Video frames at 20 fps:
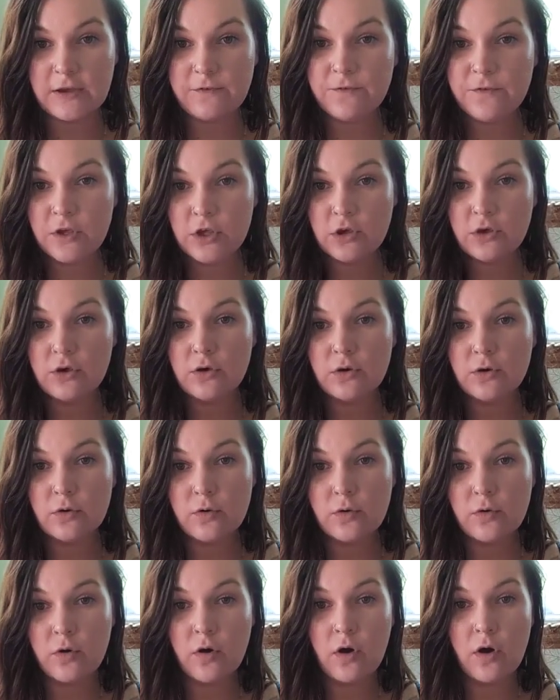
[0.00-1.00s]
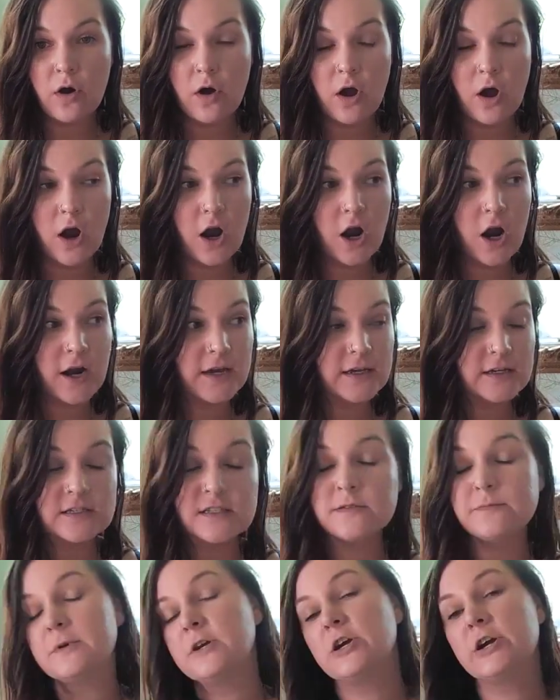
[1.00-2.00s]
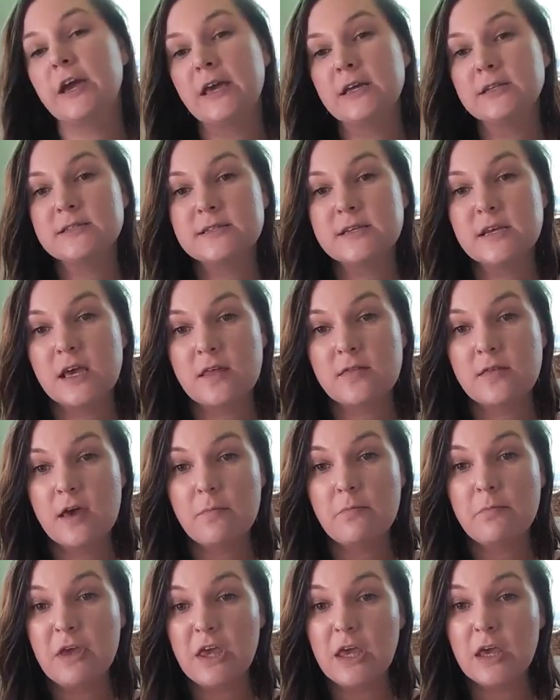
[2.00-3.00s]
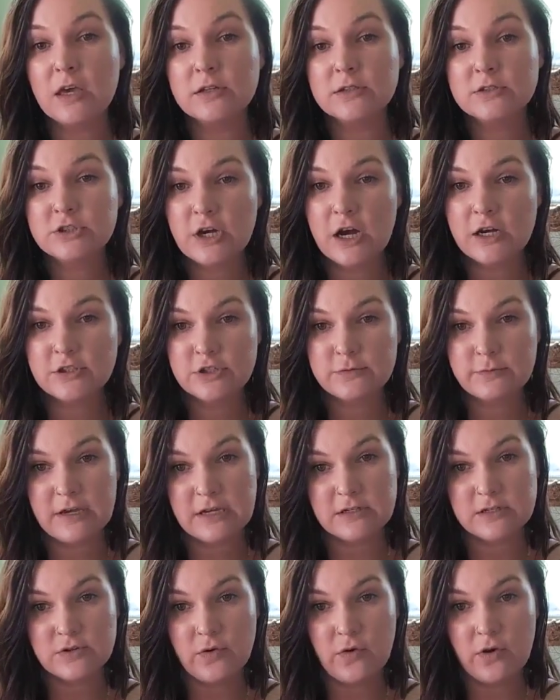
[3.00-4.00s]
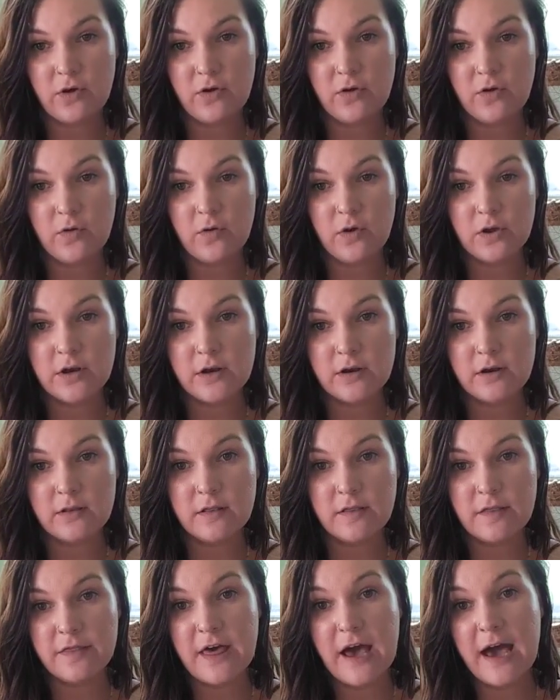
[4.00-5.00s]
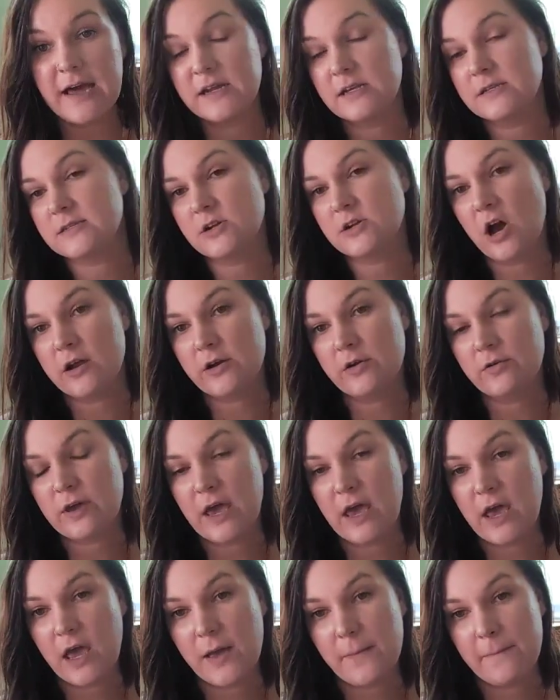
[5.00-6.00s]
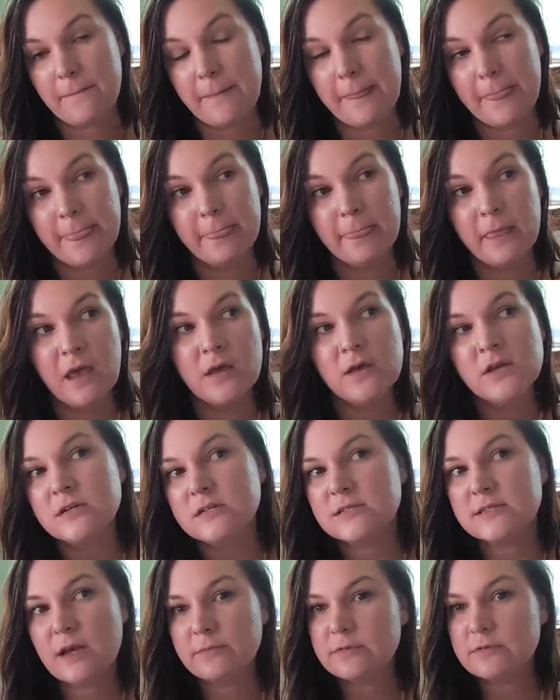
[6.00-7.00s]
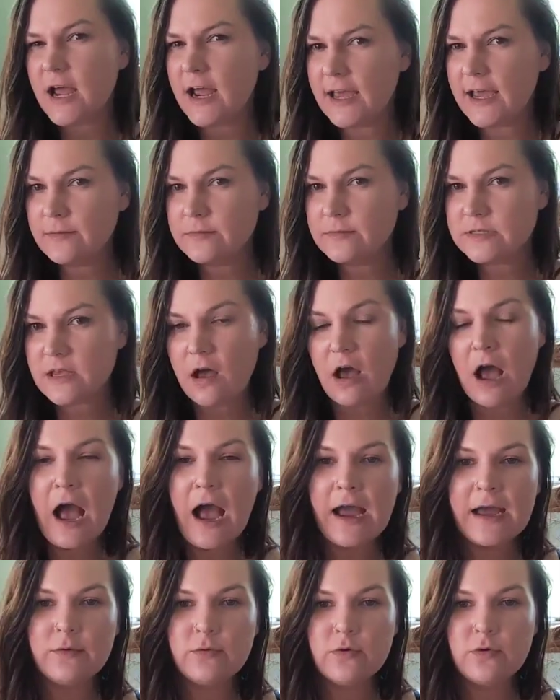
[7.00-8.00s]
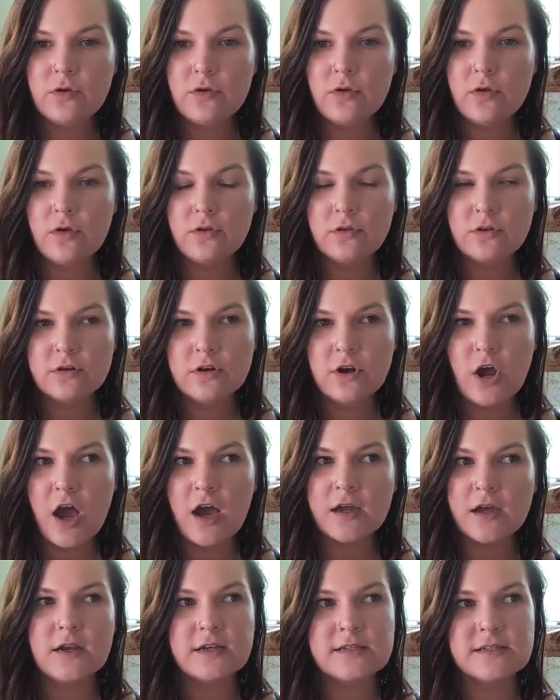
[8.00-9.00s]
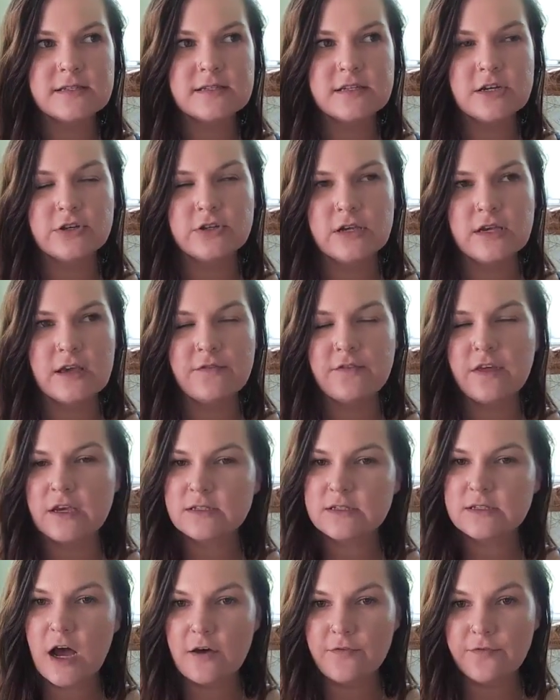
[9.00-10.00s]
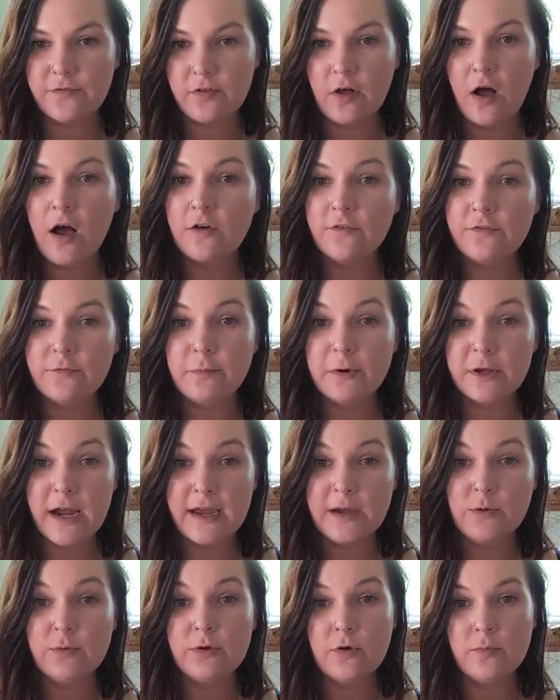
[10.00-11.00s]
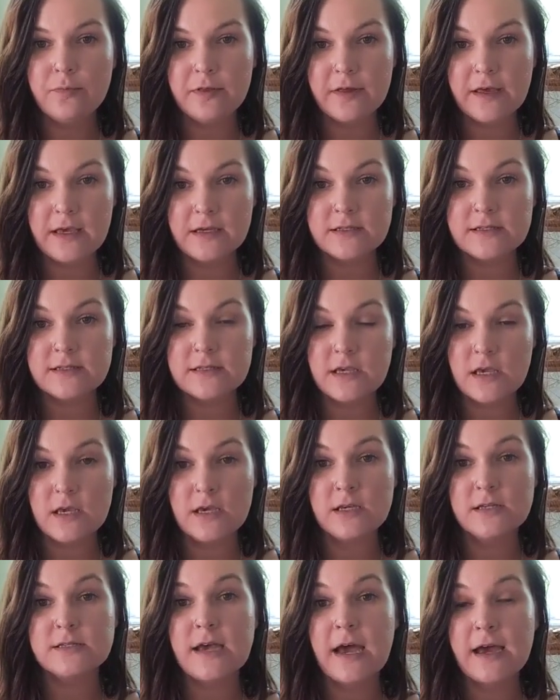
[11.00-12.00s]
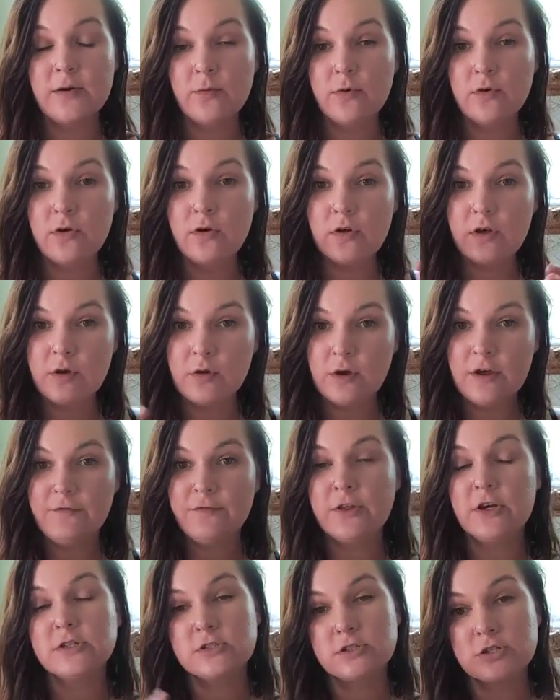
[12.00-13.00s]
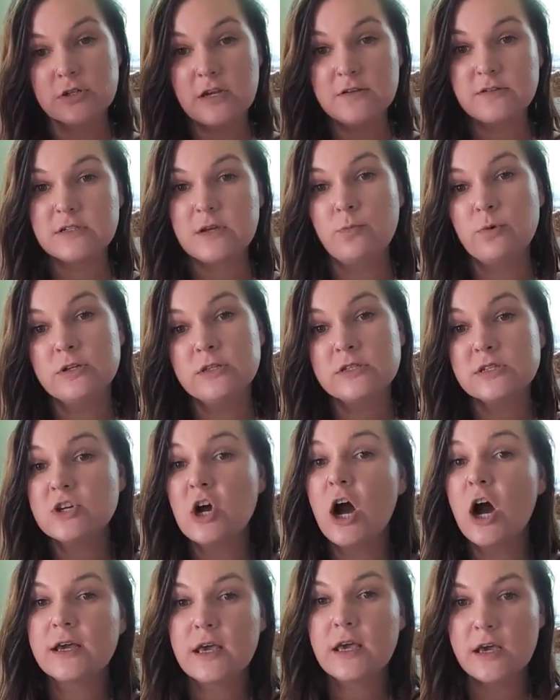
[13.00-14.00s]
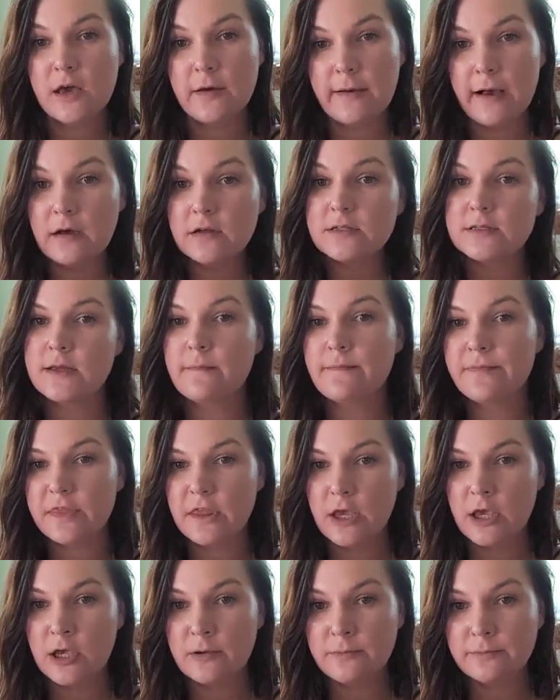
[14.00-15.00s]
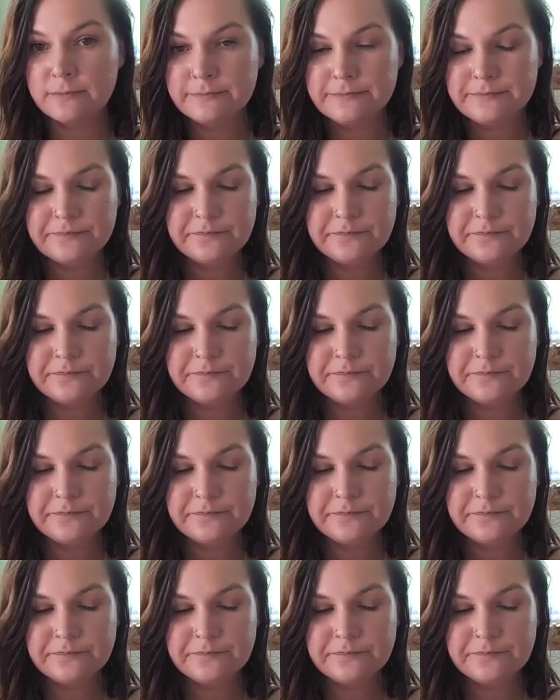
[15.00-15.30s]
if you are experiencing them being judgmental, that is not okay. Sometimes I will not necessarily give like tough love, but I will plant seeds. I will, if they're, if someone's talking about something,